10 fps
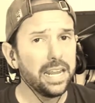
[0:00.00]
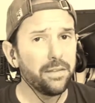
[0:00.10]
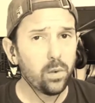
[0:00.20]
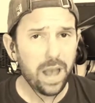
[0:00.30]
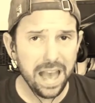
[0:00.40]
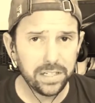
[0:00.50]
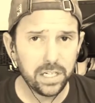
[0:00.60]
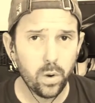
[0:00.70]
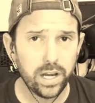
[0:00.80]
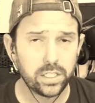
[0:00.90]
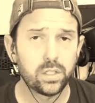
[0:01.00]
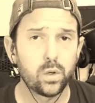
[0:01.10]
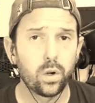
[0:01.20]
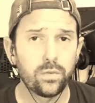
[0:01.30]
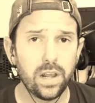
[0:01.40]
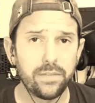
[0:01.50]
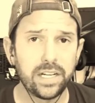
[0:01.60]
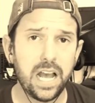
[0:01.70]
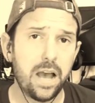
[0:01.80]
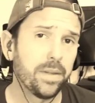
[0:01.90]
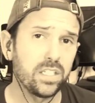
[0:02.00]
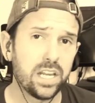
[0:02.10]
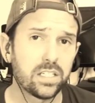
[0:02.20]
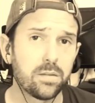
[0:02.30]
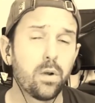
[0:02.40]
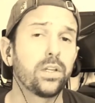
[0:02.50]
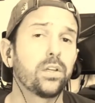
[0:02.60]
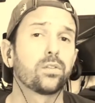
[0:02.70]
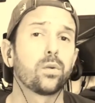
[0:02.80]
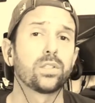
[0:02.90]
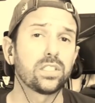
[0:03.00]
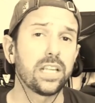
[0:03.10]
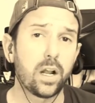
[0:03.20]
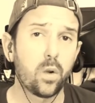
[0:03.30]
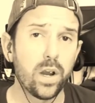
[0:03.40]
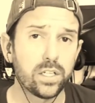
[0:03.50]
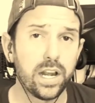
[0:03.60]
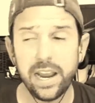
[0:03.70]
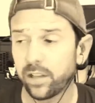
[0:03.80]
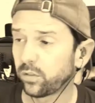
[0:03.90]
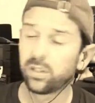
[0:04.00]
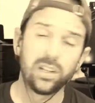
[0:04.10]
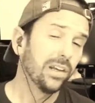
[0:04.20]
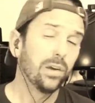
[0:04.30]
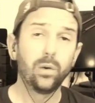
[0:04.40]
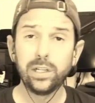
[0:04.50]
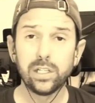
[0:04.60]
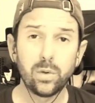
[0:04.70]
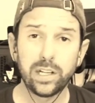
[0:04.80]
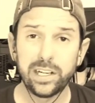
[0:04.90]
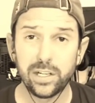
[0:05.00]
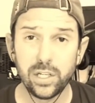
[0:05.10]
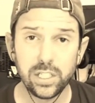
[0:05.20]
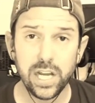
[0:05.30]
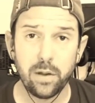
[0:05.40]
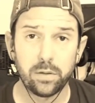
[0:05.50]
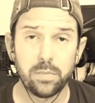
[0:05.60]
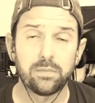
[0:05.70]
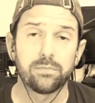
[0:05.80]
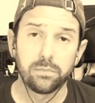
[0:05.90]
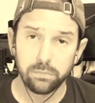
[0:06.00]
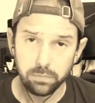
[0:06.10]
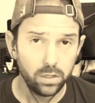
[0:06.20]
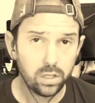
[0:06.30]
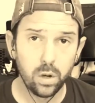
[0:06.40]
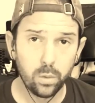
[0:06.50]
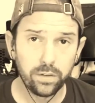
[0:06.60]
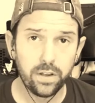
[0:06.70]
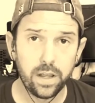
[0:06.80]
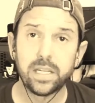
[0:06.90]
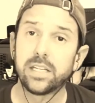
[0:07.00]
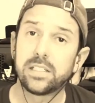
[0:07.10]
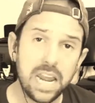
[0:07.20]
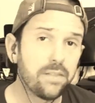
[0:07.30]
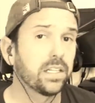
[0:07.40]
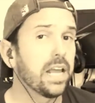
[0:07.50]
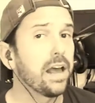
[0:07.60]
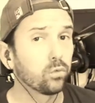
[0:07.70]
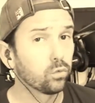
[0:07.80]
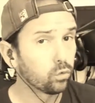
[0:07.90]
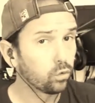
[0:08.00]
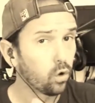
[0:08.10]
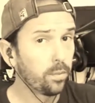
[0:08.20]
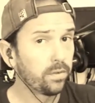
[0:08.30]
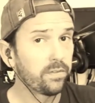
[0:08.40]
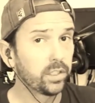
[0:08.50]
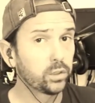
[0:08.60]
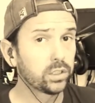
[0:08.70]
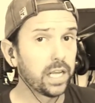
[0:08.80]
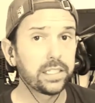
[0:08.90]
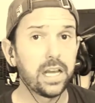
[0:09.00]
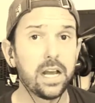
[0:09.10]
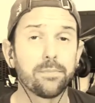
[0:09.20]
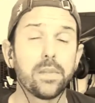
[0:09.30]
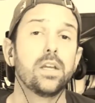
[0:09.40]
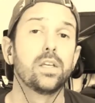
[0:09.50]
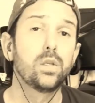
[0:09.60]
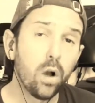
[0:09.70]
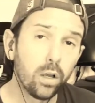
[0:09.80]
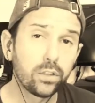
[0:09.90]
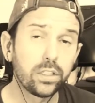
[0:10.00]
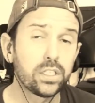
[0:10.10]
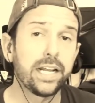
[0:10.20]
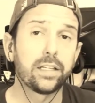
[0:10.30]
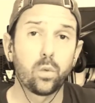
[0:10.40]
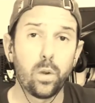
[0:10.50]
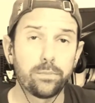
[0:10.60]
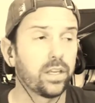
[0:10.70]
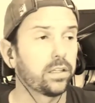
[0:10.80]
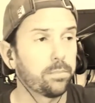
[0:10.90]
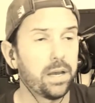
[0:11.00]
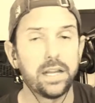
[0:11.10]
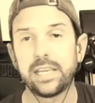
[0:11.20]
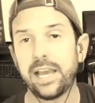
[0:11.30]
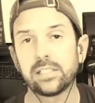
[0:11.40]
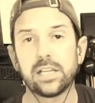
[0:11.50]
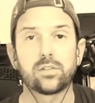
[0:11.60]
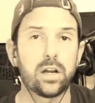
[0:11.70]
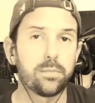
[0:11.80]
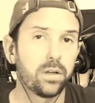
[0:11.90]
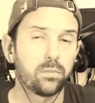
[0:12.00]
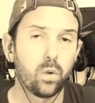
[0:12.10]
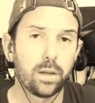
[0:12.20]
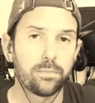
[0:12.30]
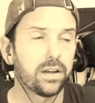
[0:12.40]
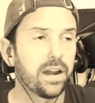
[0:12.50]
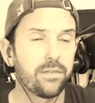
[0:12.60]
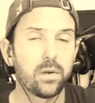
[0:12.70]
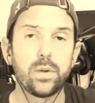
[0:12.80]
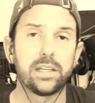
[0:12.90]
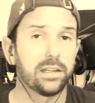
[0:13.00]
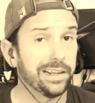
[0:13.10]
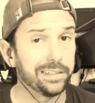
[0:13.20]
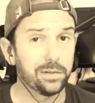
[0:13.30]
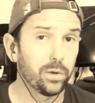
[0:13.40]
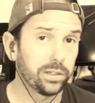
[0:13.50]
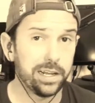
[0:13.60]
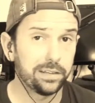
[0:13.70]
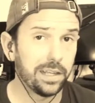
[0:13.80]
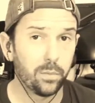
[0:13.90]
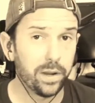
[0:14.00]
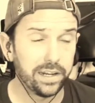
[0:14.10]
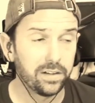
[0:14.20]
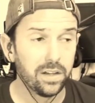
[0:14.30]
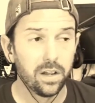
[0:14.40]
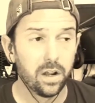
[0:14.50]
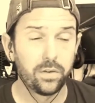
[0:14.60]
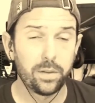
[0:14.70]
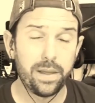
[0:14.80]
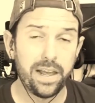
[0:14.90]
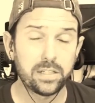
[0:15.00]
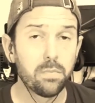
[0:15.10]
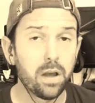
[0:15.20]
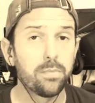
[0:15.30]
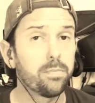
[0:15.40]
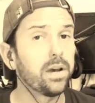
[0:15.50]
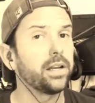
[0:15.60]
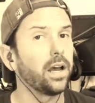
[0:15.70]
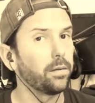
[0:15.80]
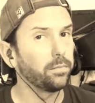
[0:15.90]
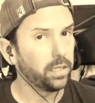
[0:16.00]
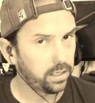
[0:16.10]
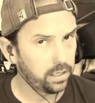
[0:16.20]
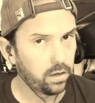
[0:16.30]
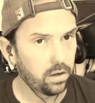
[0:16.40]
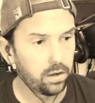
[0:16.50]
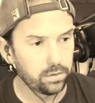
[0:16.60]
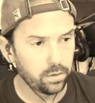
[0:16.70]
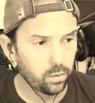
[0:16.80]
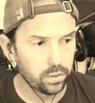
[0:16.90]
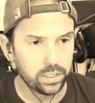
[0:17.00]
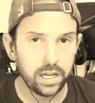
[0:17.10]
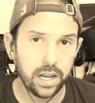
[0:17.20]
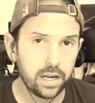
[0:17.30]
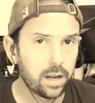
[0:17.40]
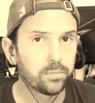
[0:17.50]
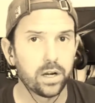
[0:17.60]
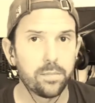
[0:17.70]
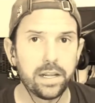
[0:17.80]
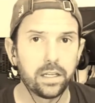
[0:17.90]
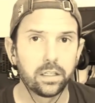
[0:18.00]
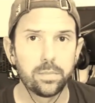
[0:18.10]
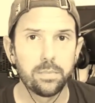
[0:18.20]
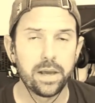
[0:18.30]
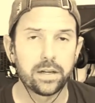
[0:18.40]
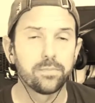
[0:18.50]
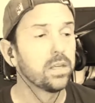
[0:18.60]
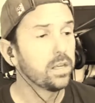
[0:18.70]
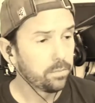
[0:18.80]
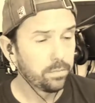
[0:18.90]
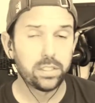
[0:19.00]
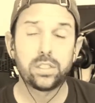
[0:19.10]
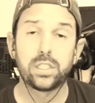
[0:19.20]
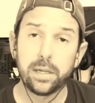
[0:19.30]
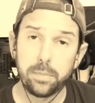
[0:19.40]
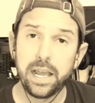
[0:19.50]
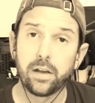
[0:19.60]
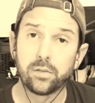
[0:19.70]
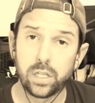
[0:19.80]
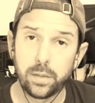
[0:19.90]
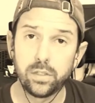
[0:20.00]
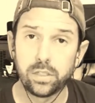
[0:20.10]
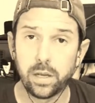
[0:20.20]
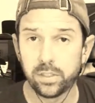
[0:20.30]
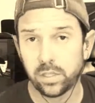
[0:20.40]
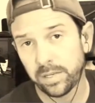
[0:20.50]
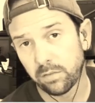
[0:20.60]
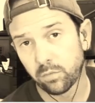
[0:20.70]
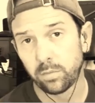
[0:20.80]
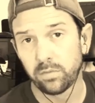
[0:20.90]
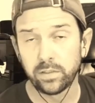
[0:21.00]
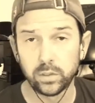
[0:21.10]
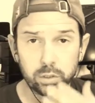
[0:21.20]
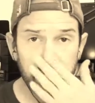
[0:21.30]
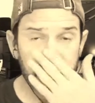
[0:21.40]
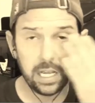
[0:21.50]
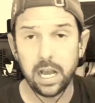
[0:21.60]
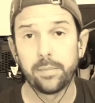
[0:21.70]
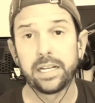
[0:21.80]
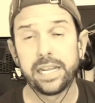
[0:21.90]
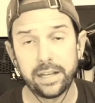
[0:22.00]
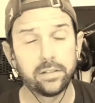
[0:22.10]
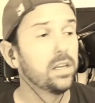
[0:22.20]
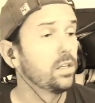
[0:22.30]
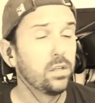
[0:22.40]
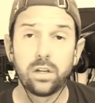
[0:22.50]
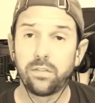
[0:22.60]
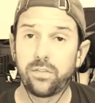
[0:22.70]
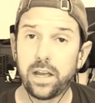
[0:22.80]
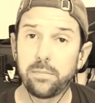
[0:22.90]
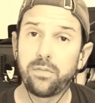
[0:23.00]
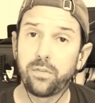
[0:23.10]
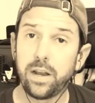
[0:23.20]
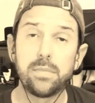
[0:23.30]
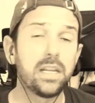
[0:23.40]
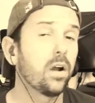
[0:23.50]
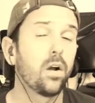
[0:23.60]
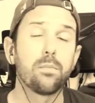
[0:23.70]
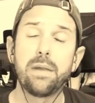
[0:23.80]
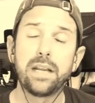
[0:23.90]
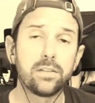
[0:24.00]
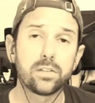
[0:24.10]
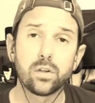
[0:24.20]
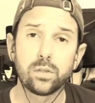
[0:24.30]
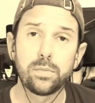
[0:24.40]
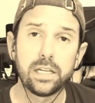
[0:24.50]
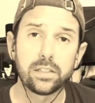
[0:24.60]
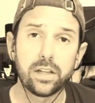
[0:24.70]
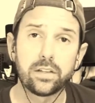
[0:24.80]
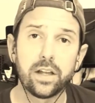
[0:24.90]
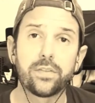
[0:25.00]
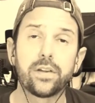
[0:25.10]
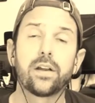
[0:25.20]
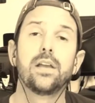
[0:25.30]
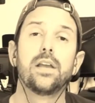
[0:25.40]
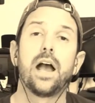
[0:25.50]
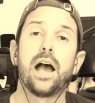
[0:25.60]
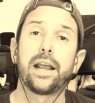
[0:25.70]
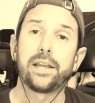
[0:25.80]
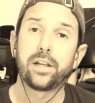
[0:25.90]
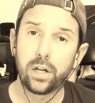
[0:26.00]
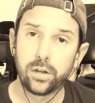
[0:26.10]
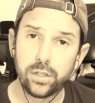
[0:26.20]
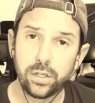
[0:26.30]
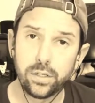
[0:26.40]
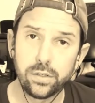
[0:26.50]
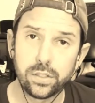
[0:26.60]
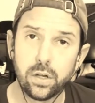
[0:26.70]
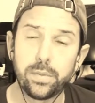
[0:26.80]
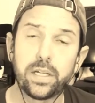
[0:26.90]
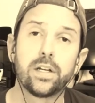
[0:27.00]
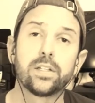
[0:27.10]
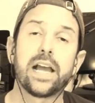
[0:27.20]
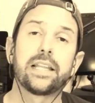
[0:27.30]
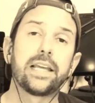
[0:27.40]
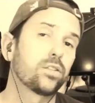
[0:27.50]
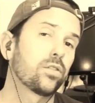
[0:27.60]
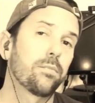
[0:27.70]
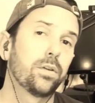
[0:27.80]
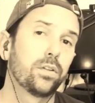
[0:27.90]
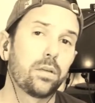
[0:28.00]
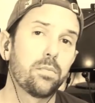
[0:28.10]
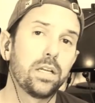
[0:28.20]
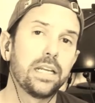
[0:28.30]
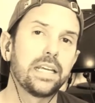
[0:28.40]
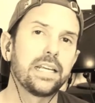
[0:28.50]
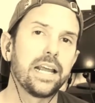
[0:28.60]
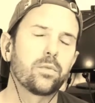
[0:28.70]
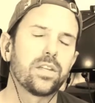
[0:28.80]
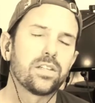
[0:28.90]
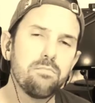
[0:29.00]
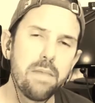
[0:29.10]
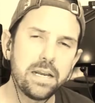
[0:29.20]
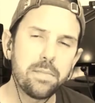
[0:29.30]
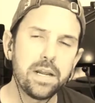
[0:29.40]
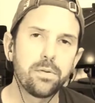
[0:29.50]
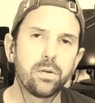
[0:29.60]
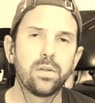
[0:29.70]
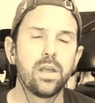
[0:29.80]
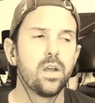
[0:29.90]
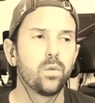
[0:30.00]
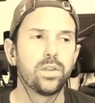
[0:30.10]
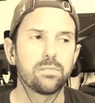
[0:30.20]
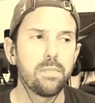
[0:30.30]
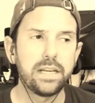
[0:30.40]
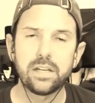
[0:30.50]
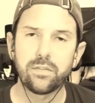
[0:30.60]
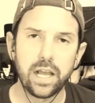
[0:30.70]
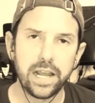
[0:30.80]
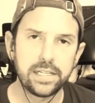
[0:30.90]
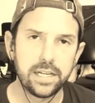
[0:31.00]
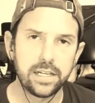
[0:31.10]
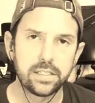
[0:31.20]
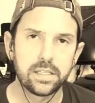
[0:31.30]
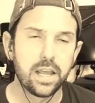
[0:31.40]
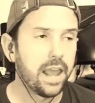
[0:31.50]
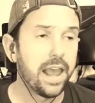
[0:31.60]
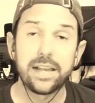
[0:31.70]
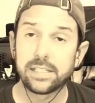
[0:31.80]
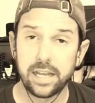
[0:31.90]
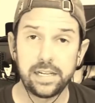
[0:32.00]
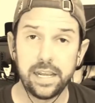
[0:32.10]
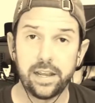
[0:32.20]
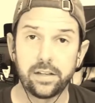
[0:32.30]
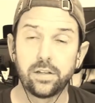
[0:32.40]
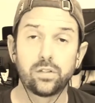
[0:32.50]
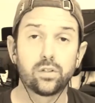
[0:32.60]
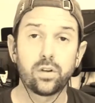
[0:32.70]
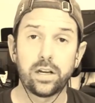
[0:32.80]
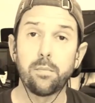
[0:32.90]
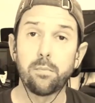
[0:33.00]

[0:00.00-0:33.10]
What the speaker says: If you have any questions, or if you have any comments, testimonials, or just like a question answered, or you just want to kind of chit-chat with me, you know where to find me. David at RollmanRevolution.com. You also can check out the website, the podcast. I try to put one up there every week. It hasn't worked out that way over the past month, but I'm getting on the horse again, and I'm trying to make it a little bit better. But check me out, www.rollmanrevolution.com. And again, you can find me, friend me on many of the social media sites out there, and I encourage you to do so because I like to try to build the community and connect with as many people with as many different ideas as I can to try to